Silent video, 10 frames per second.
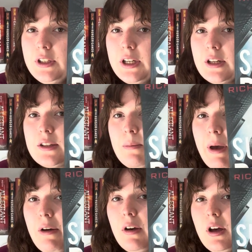and it's
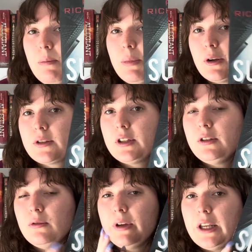about a person
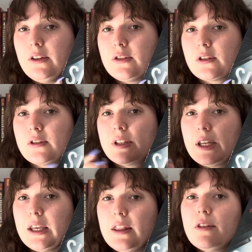who interns
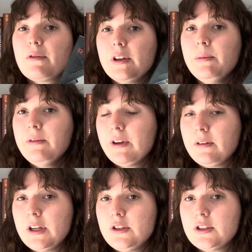in the Freeman
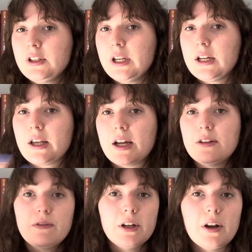Foundation and kind of
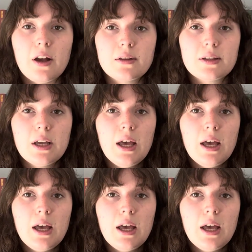figure out